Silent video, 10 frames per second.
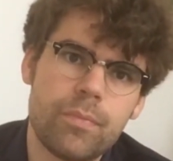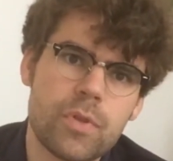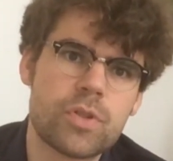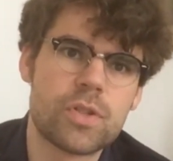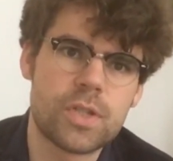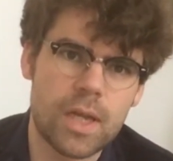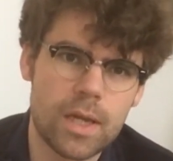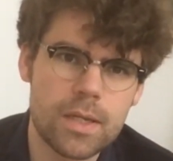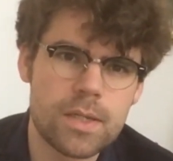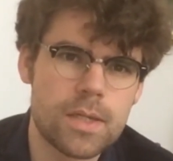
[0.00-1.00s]

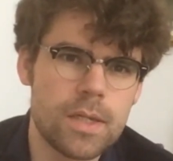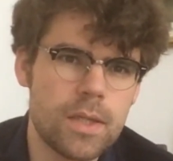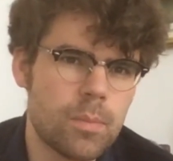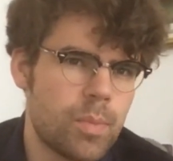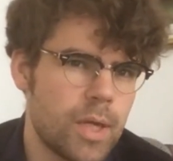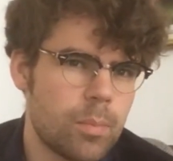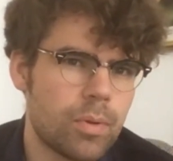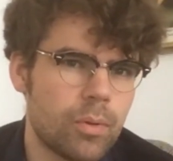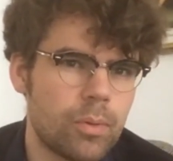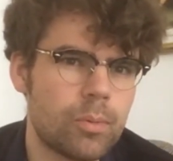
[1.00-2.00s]
society, the
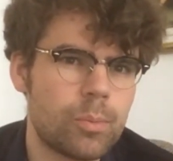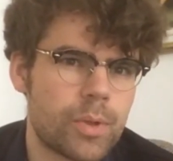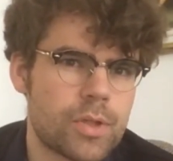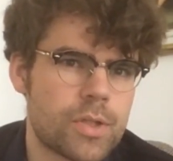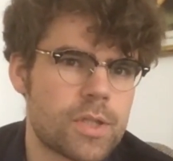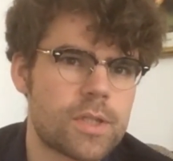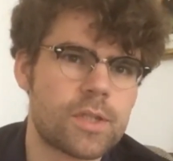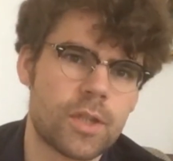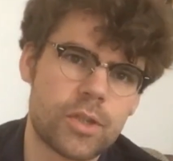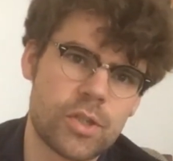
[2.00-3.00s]
people. Because this is
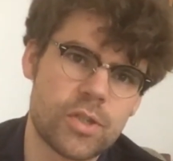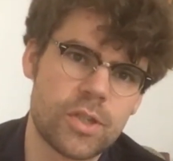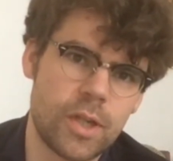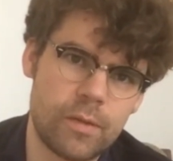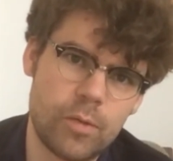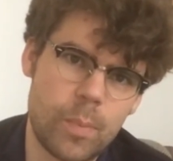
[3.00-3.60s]
not just a novel